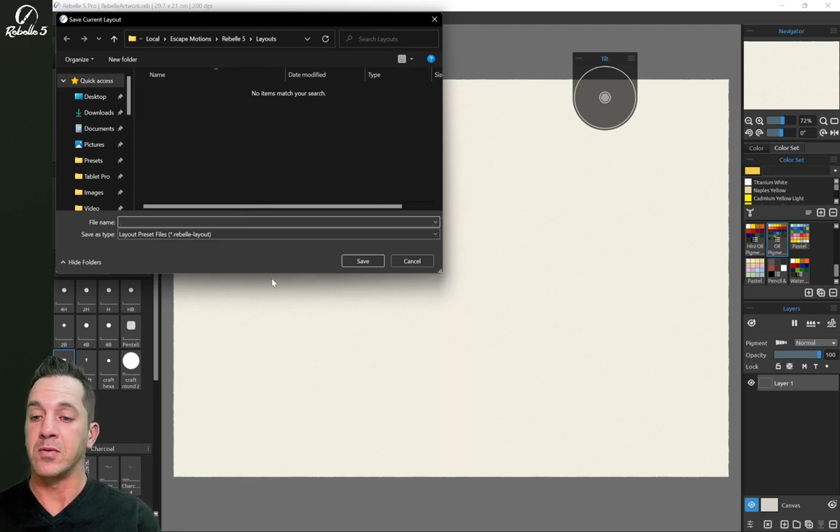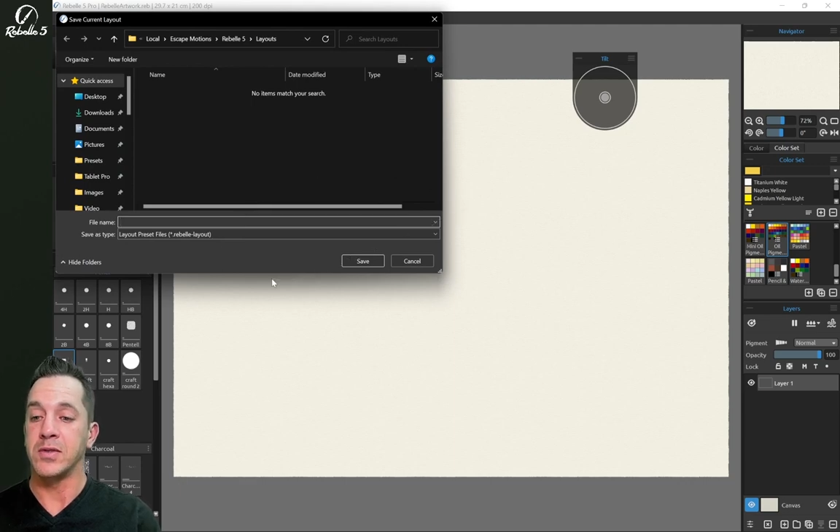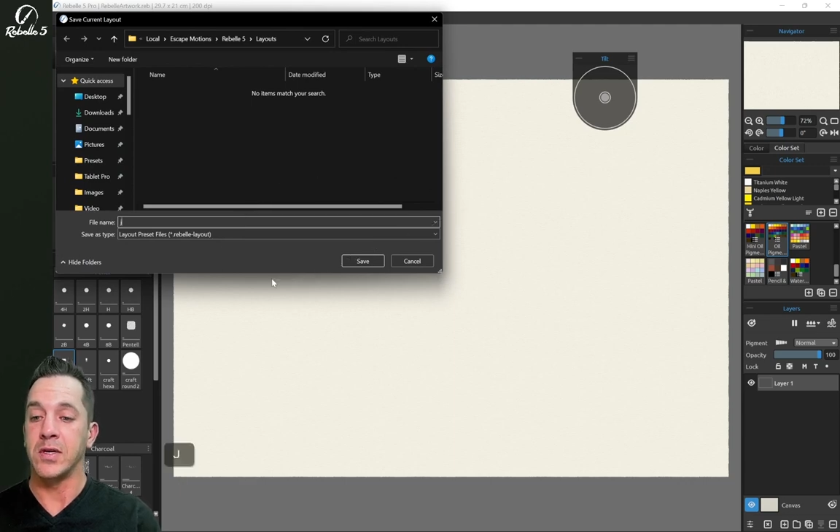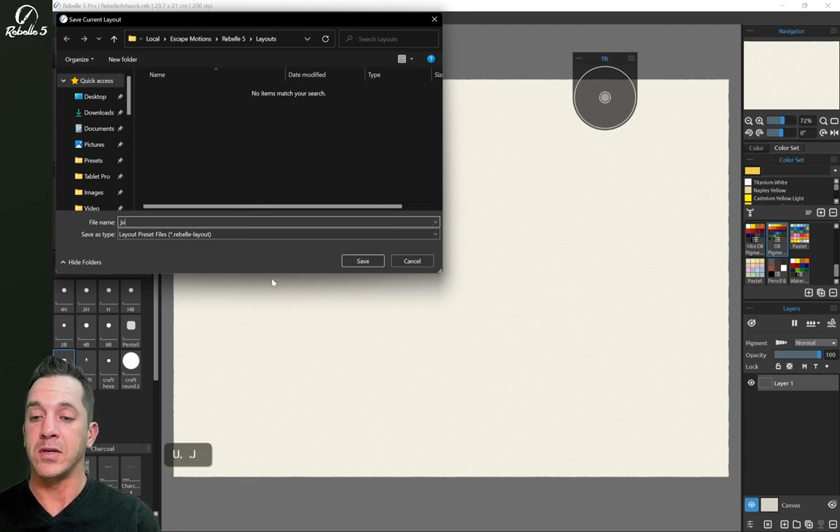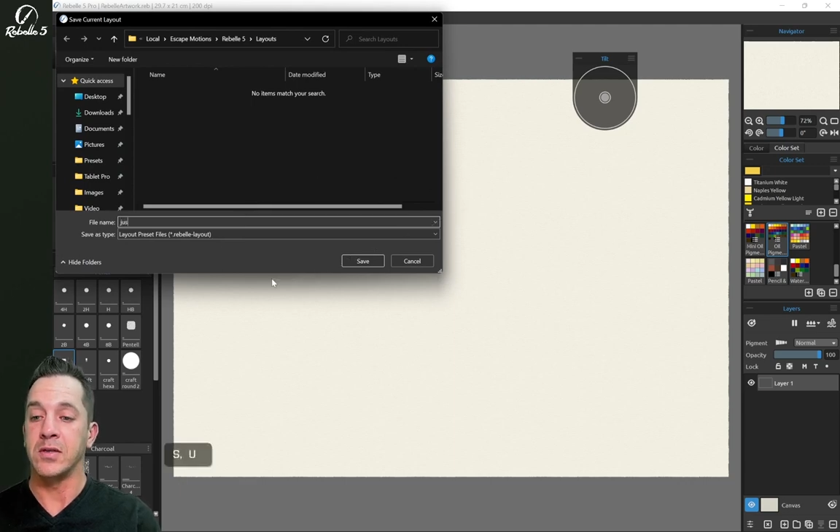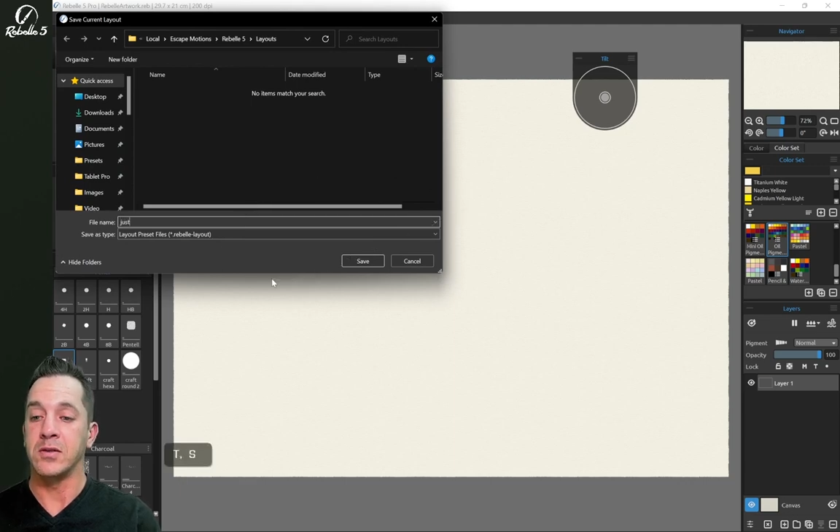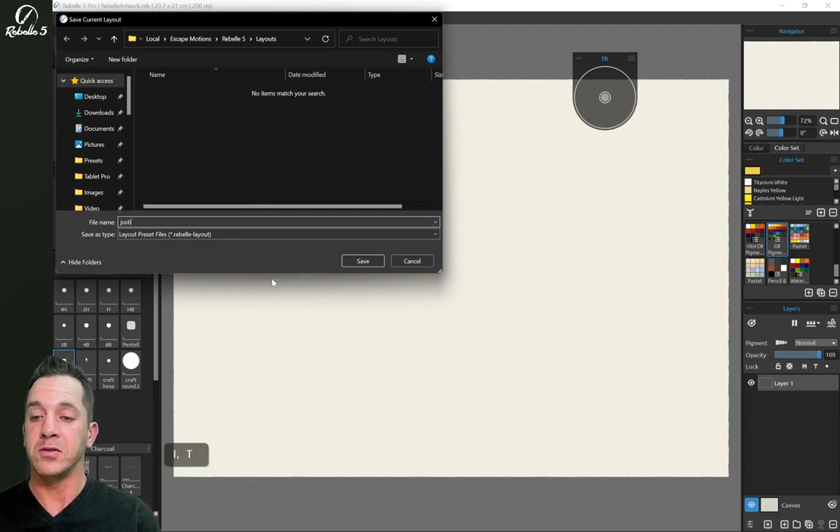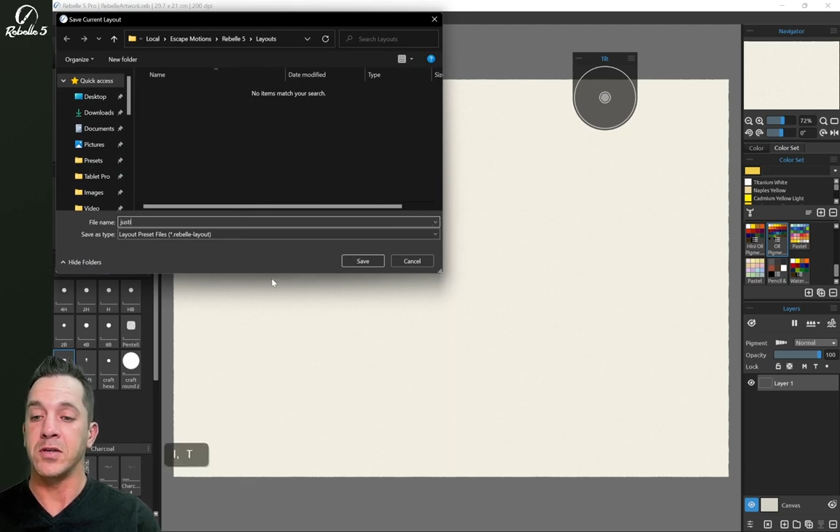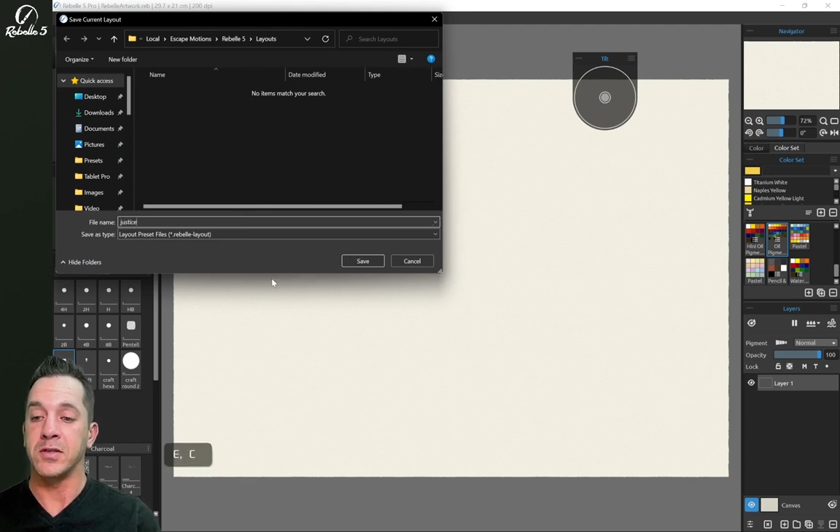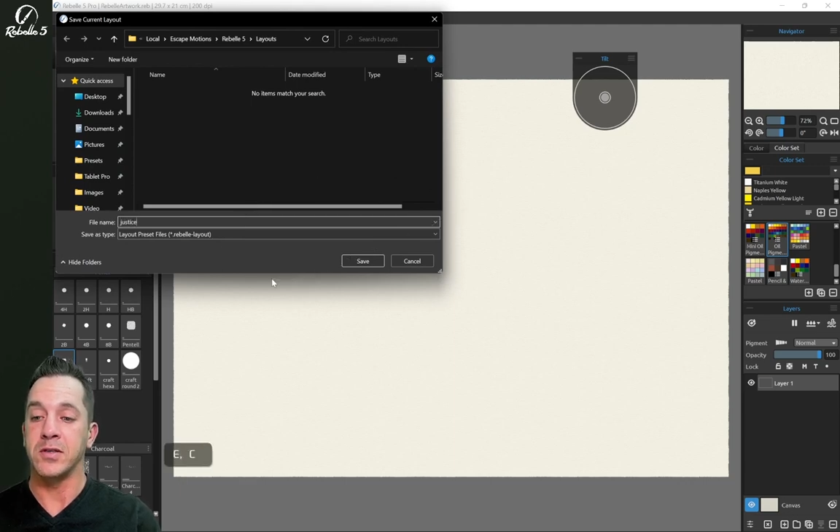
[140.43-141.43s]
say
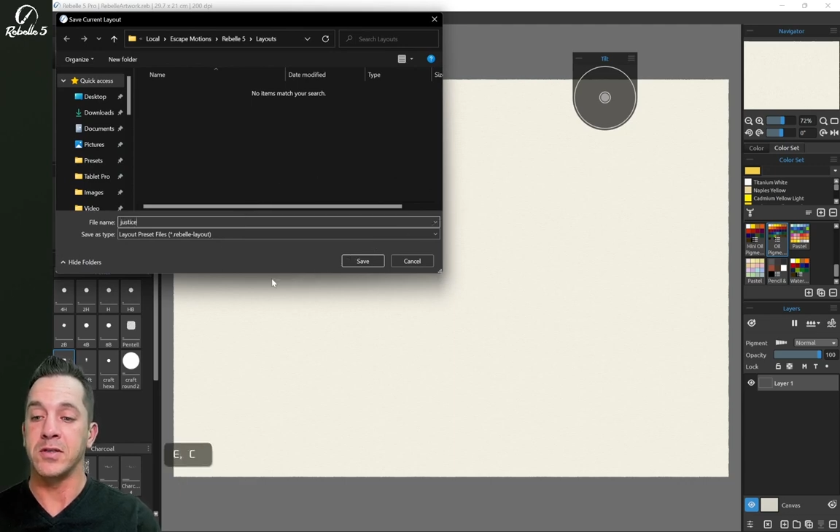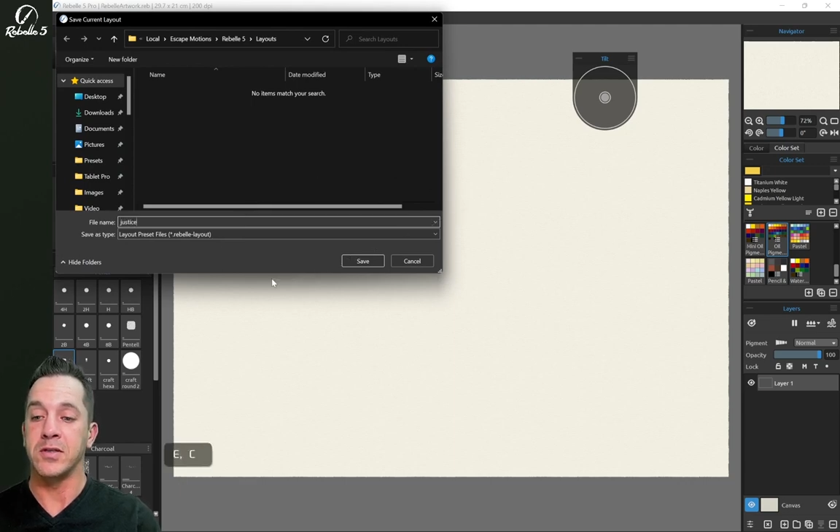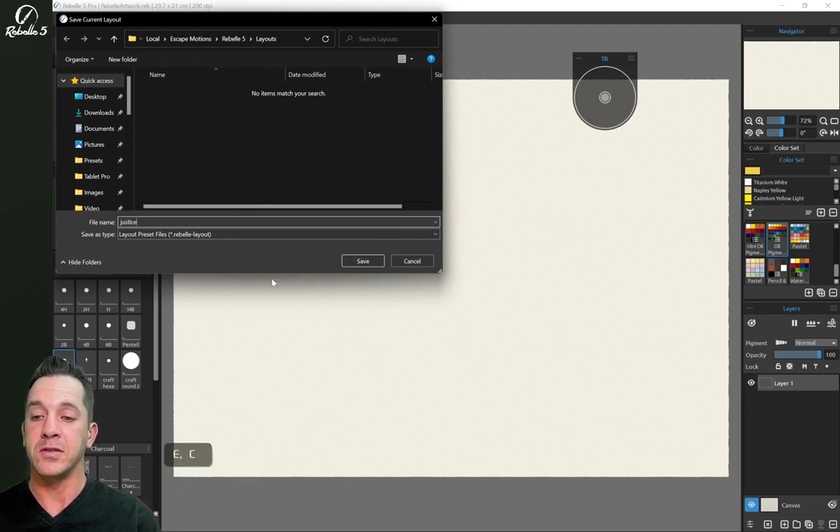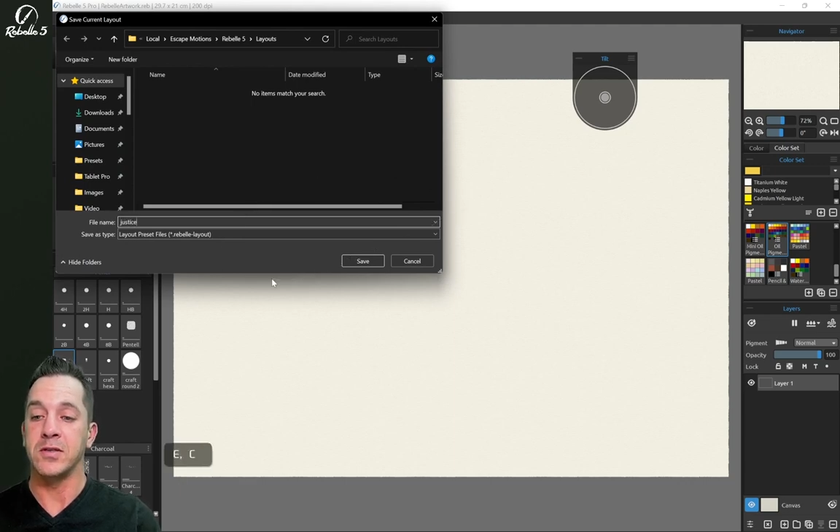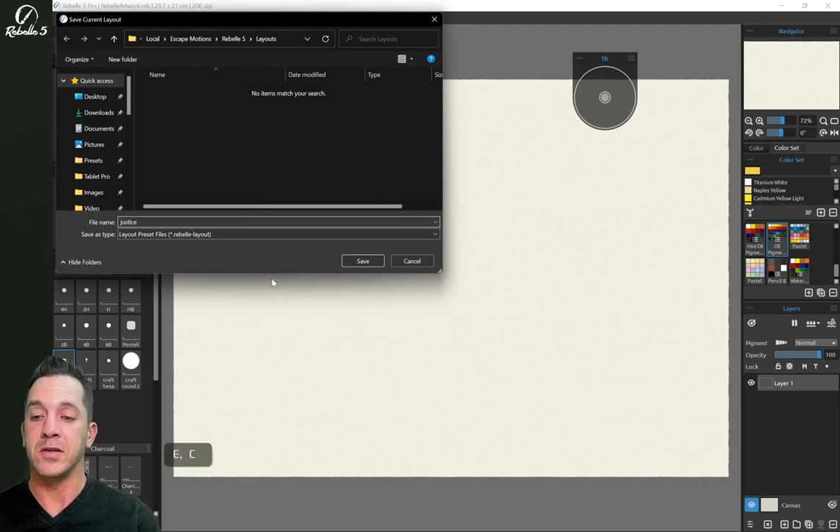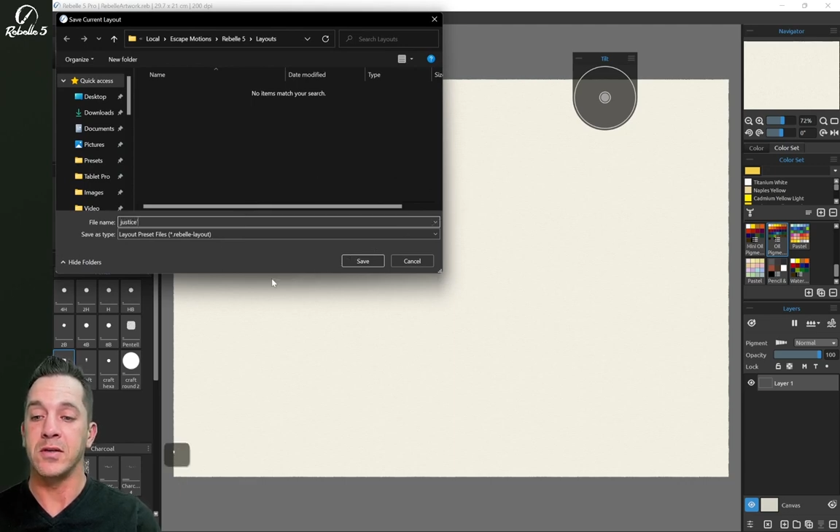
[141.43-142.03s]
Justice's